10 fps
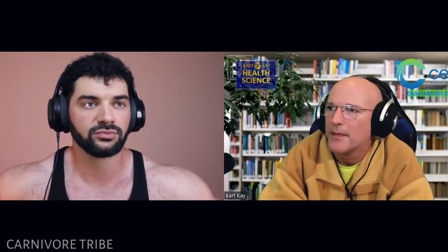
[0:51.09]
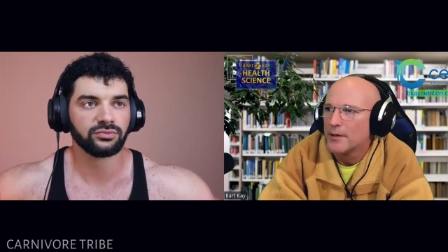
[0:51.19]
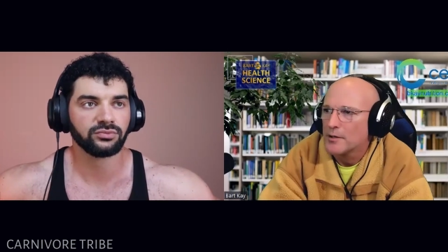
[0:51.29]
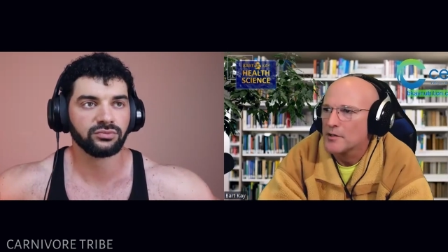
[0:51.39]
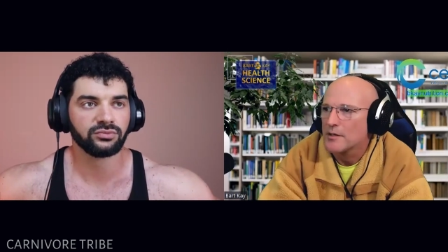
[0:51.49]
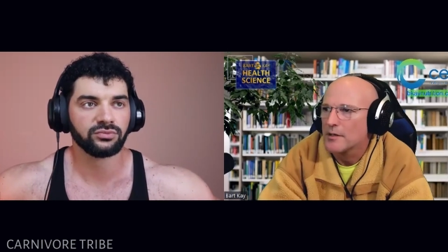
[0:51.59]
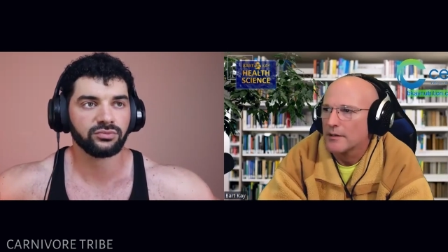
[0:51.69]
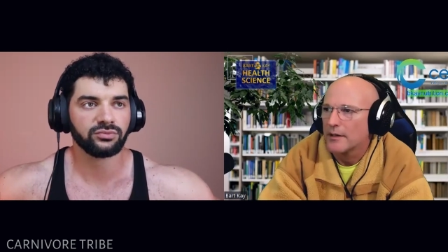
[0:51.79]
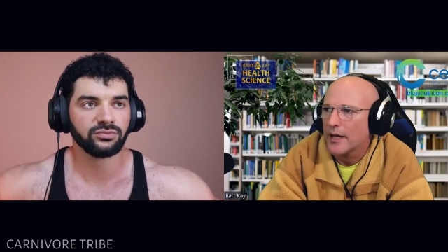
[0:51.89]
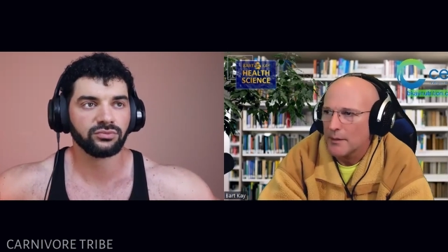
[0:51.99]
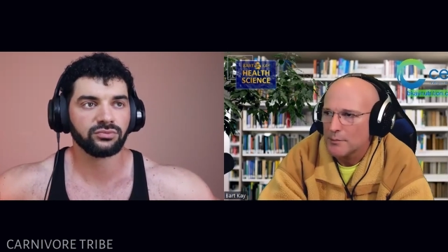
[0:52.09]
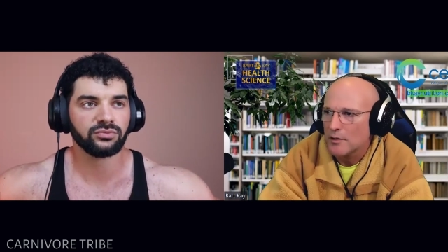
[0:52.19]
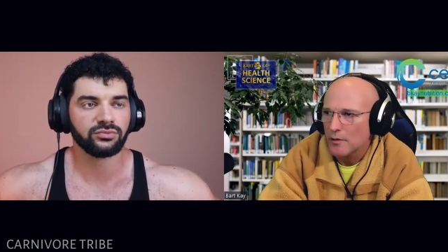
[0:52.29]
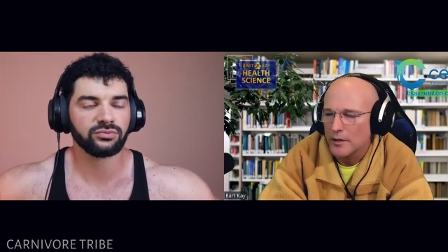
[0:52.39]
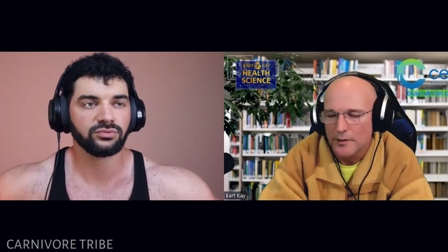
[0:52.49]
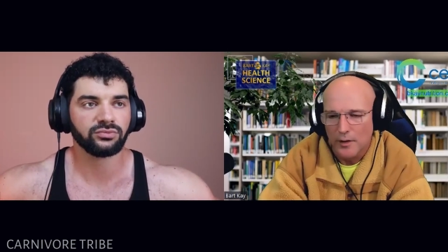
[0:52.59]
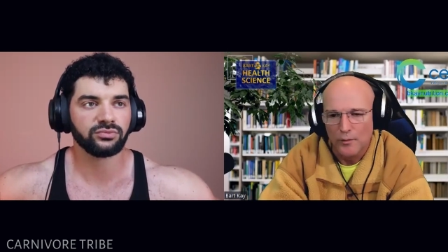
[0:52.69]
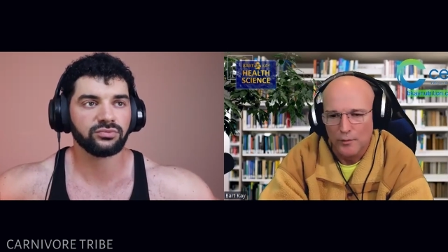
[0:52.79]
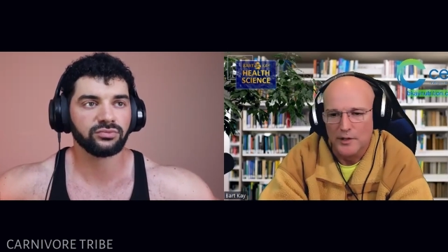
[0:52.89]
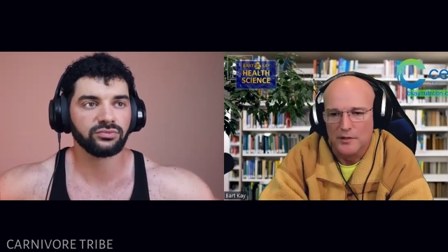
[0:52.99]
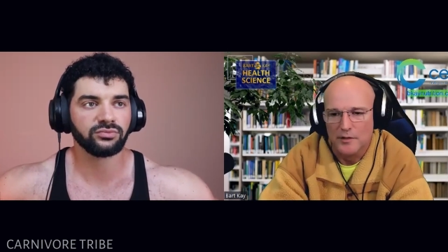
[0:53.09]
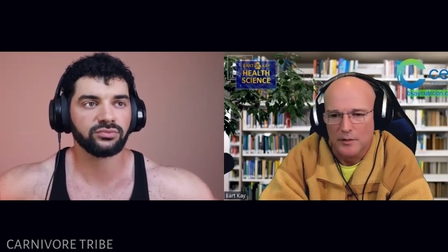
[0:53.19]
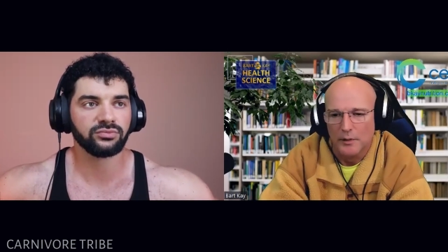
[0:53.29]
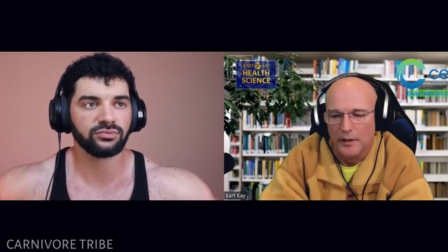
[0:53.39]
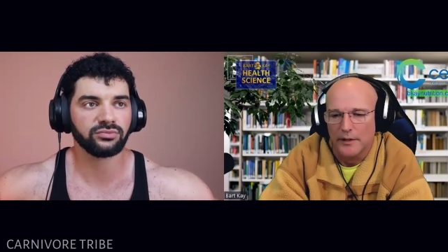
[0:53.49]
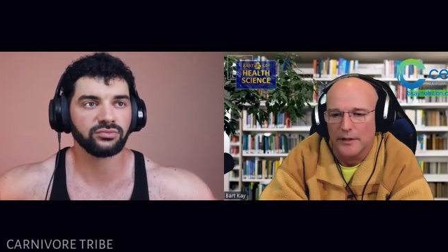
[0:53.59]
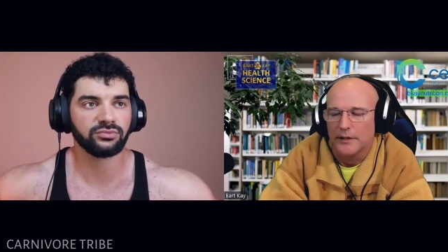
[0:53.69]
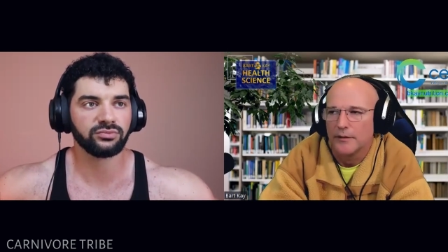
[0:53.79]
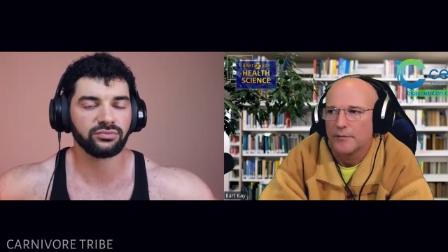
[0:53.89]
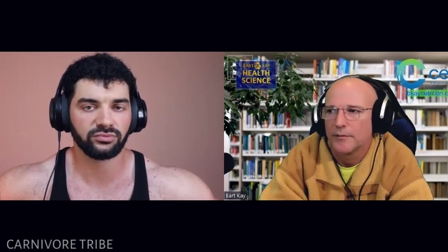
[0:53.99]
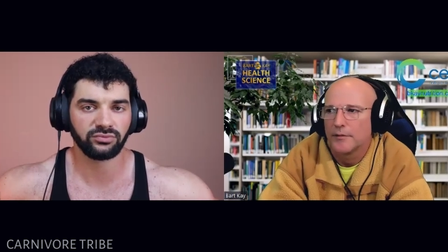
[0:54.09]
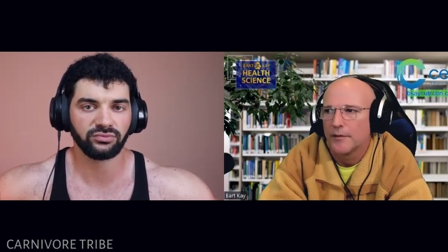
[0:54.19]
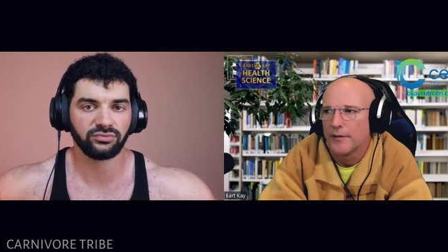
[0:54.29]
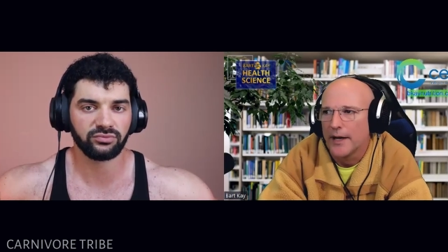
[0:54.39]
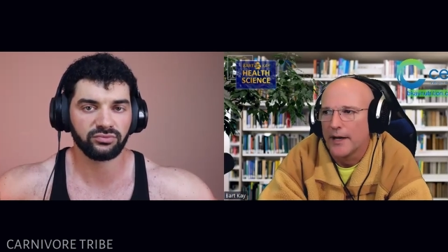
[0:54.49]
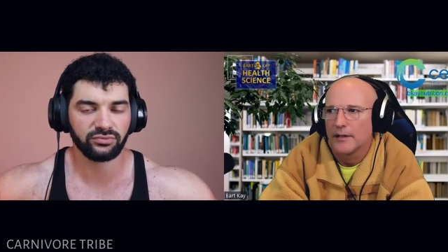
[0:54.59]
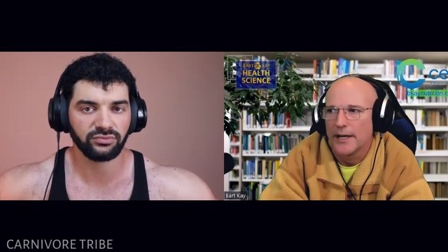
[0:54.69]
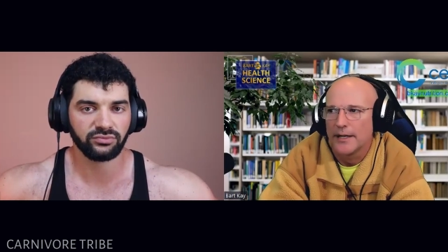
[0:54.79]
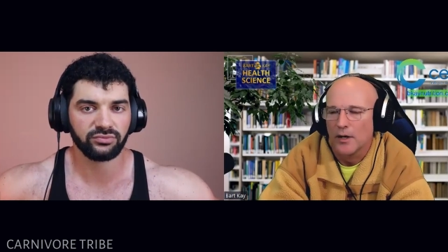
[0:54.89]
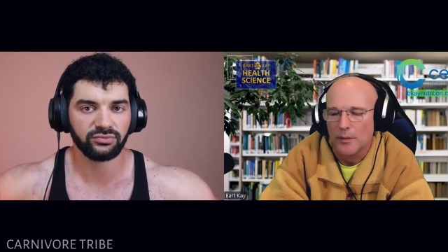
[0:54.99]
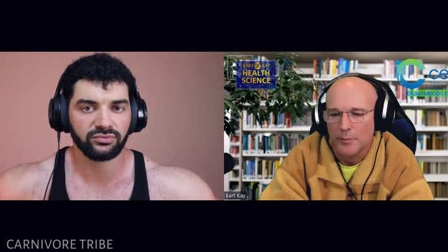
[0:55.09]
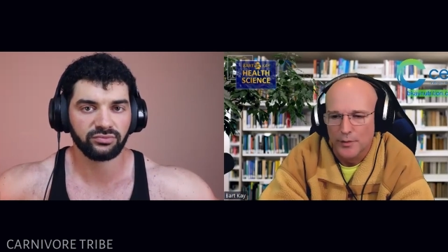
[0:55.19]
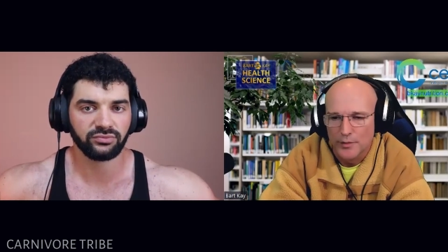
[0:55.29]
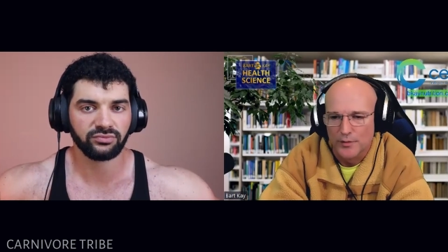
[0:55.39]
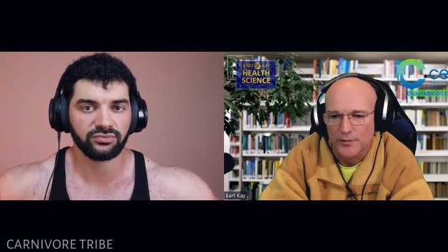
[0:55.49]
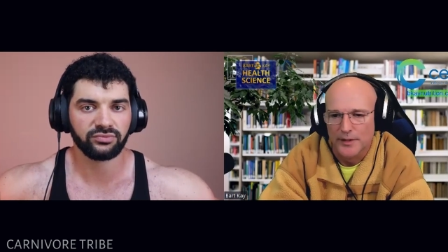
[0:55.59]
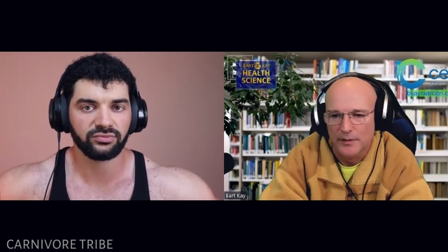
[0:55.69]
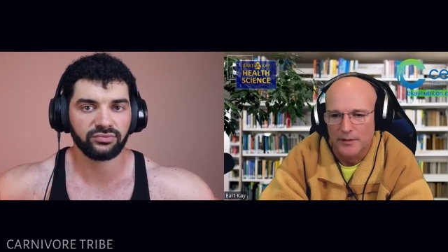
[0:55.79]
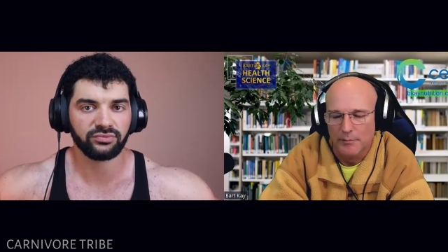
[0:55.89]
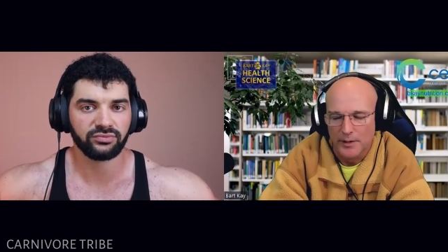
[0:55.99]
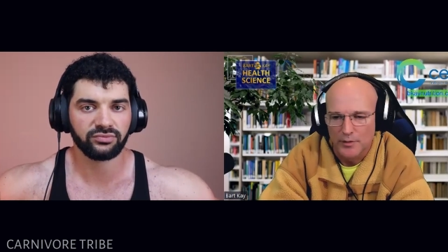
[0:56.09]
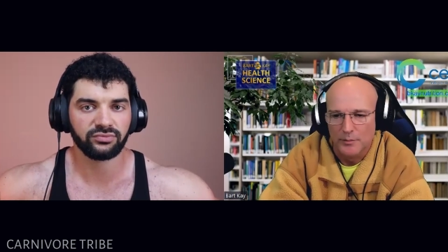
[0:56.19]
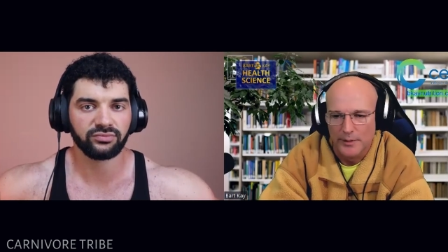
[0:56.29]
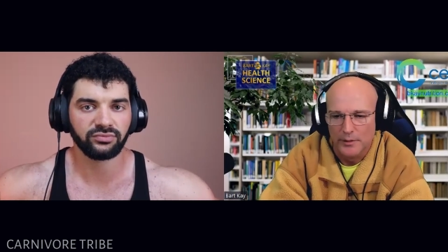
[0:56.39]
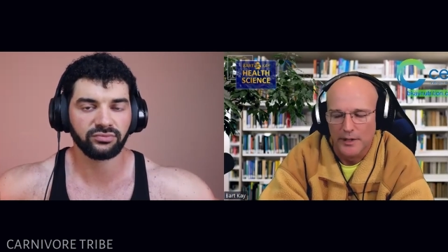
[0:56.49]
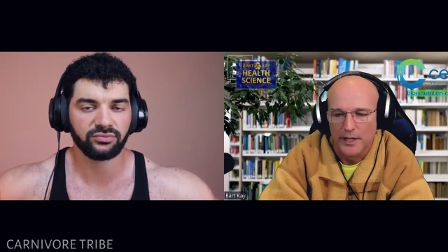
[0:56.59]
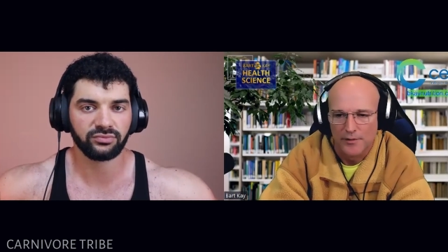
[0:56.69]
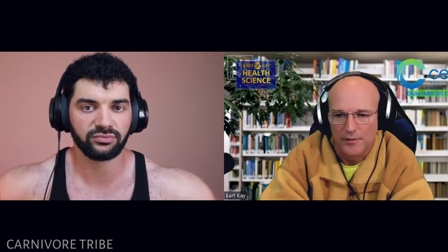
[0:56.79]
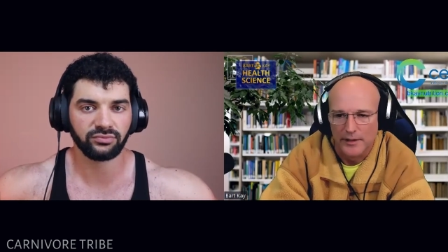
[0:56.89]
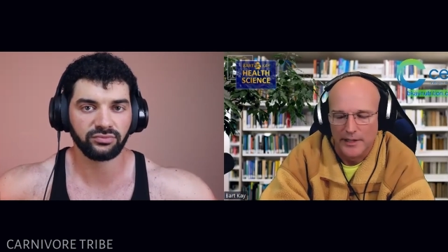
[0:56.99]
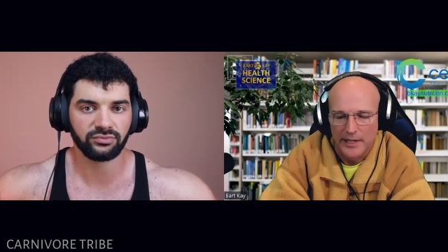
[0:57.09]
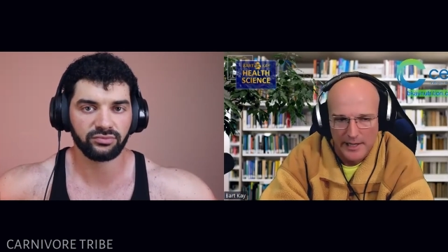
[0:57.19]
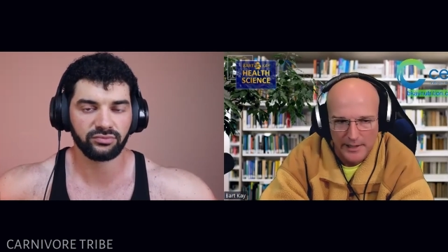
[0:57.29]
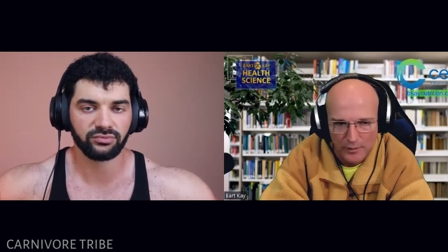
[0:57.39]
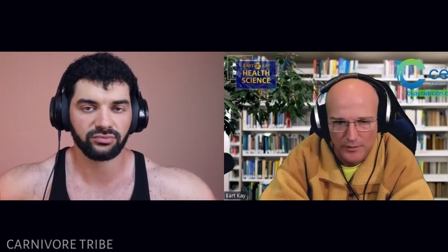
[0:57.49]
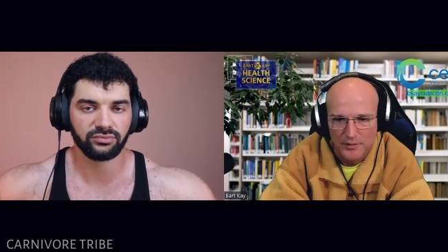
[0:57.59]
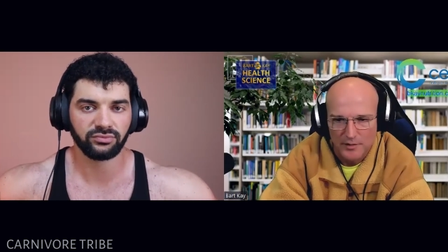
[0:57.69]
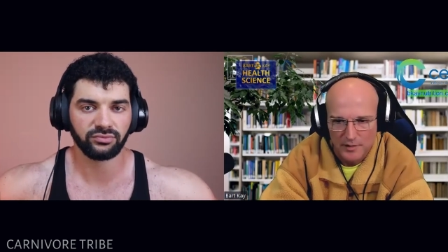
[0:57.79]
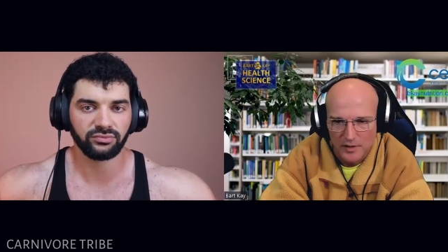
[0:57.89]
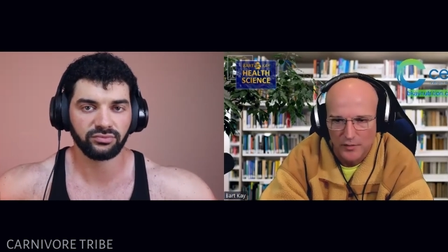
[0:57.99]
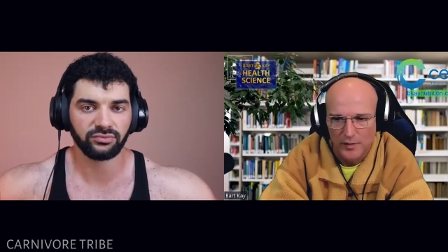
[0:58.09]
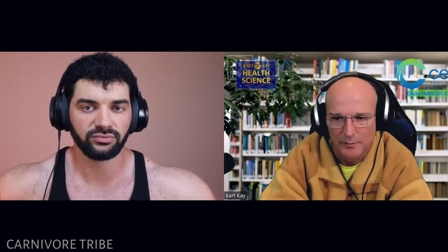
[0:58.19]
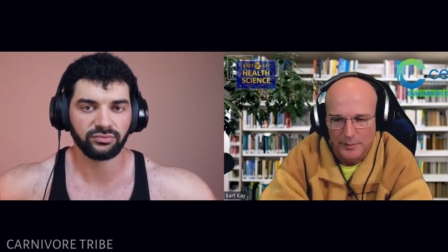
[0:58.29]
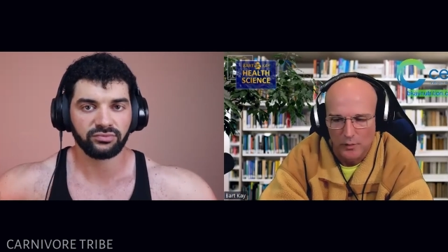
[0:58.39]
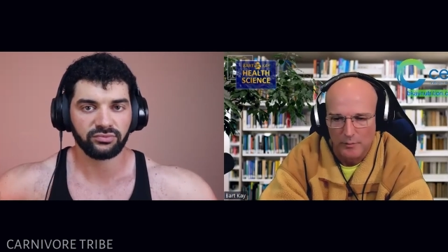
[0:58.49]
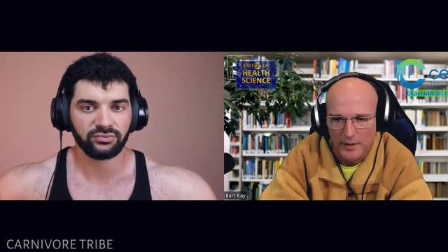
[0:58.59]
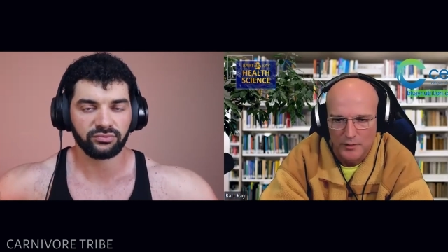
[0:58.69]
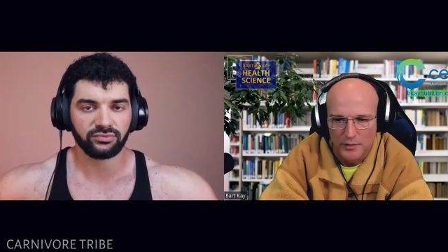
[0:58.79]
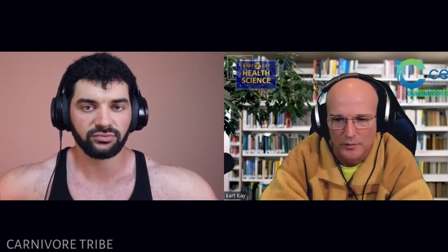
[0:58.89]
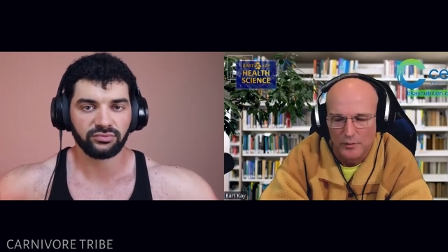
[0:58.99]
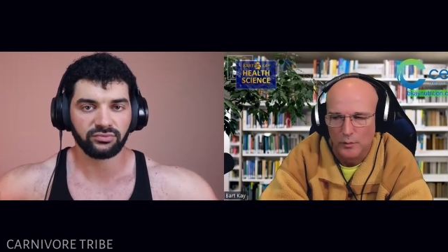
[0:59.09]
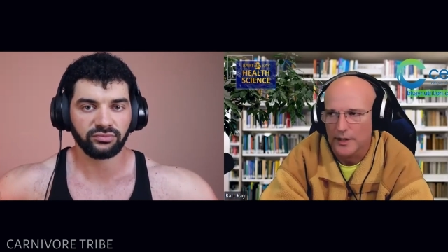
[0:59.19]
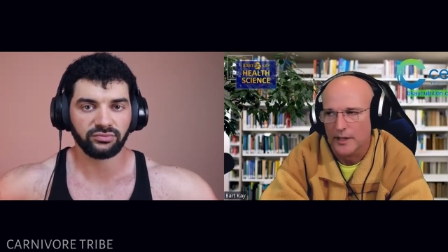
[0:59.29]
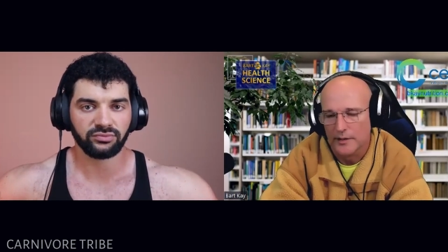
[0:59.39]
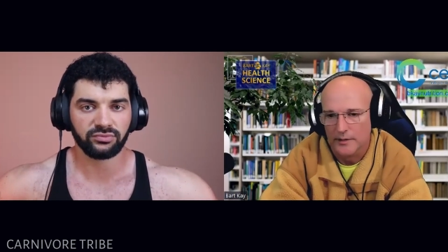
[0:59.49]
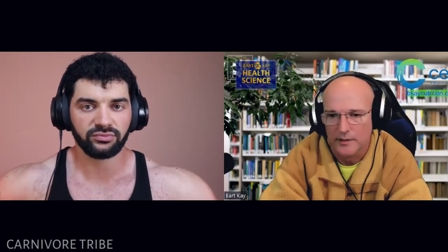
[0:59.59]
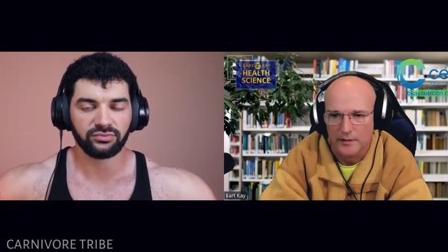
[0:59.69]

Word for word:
Speaker 1: There is absolutely no reason to believe that a hypertrophy muscle-building athlete cannot successfully build muscle without getting